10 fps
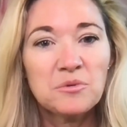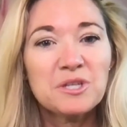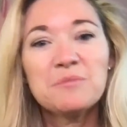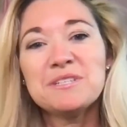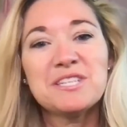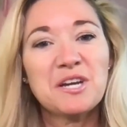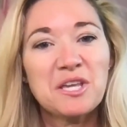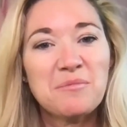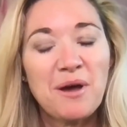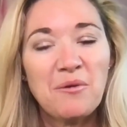we're going to be
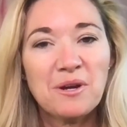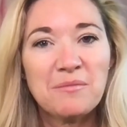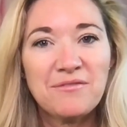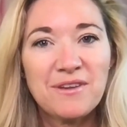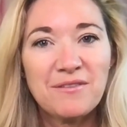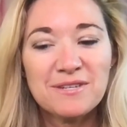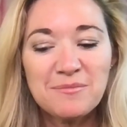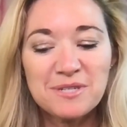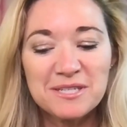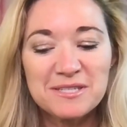talking about one of my favorite
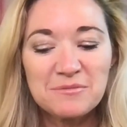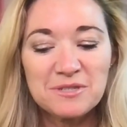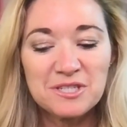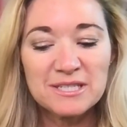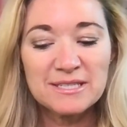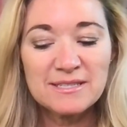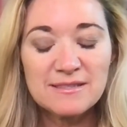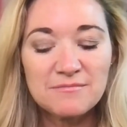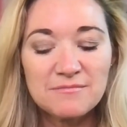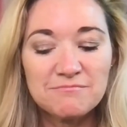subjects, which
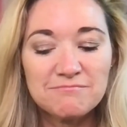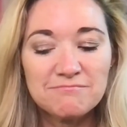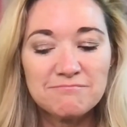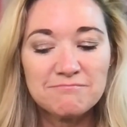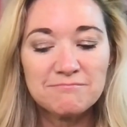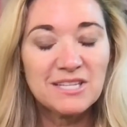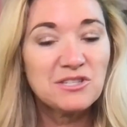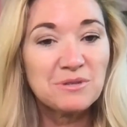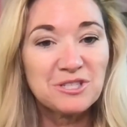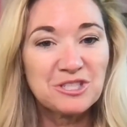is
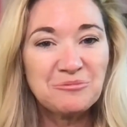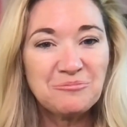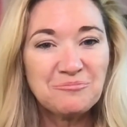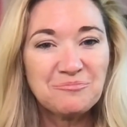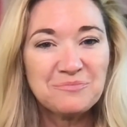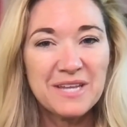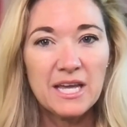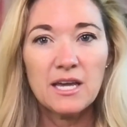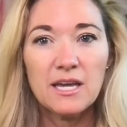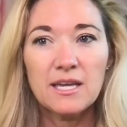intuition.
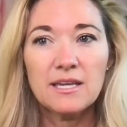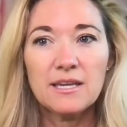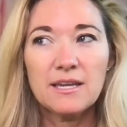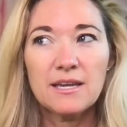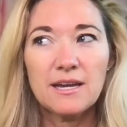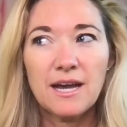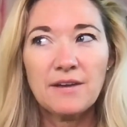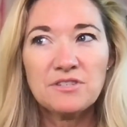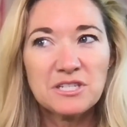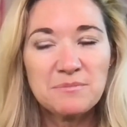
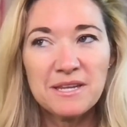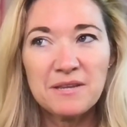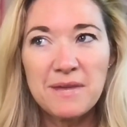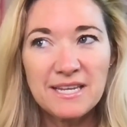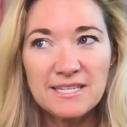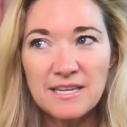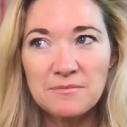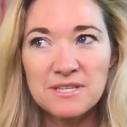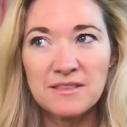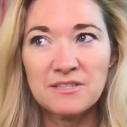I've talked about it many
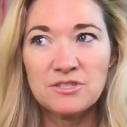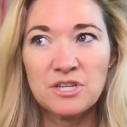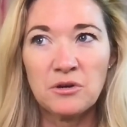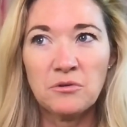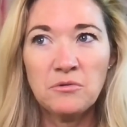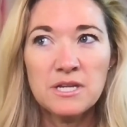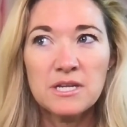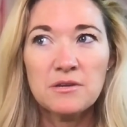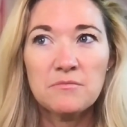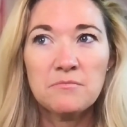times on this show,
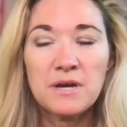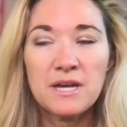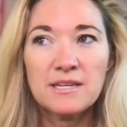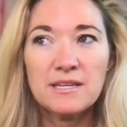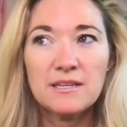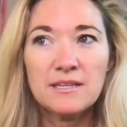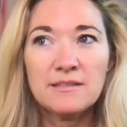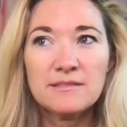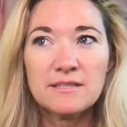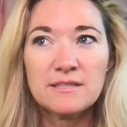but
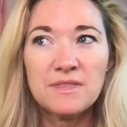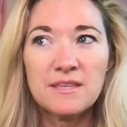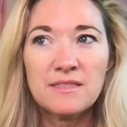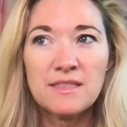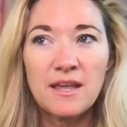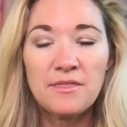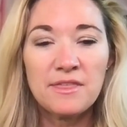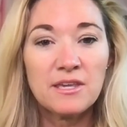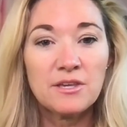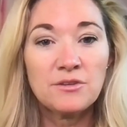it's something that I
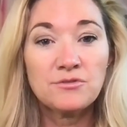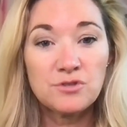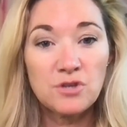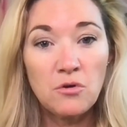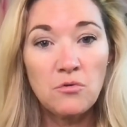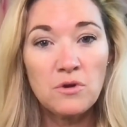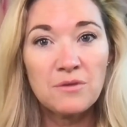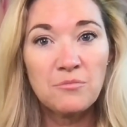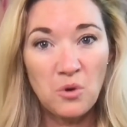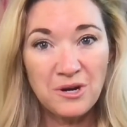think is so
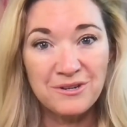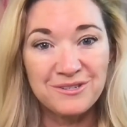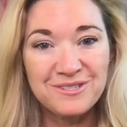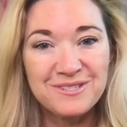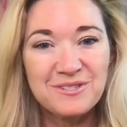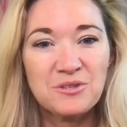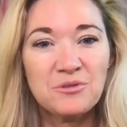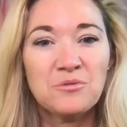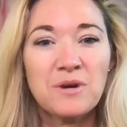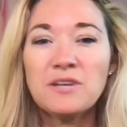important
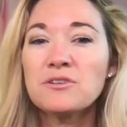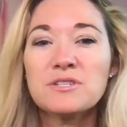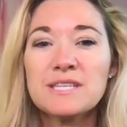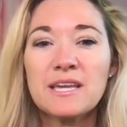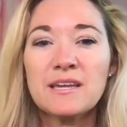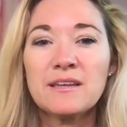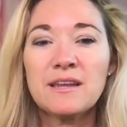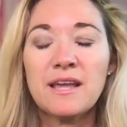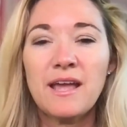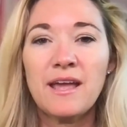to
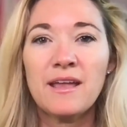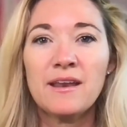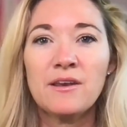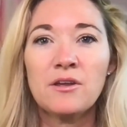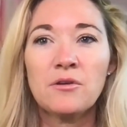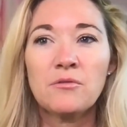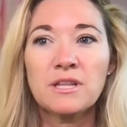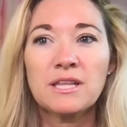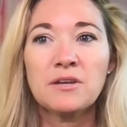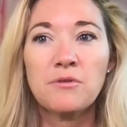understand and
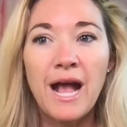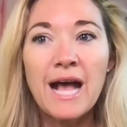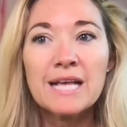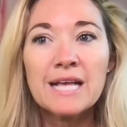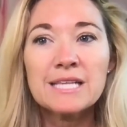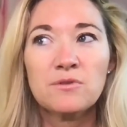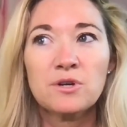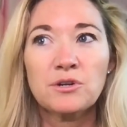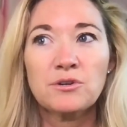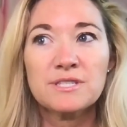really grasp
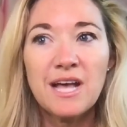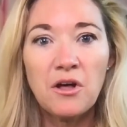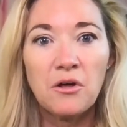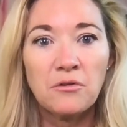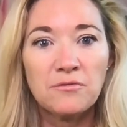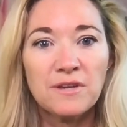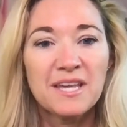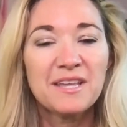for yourself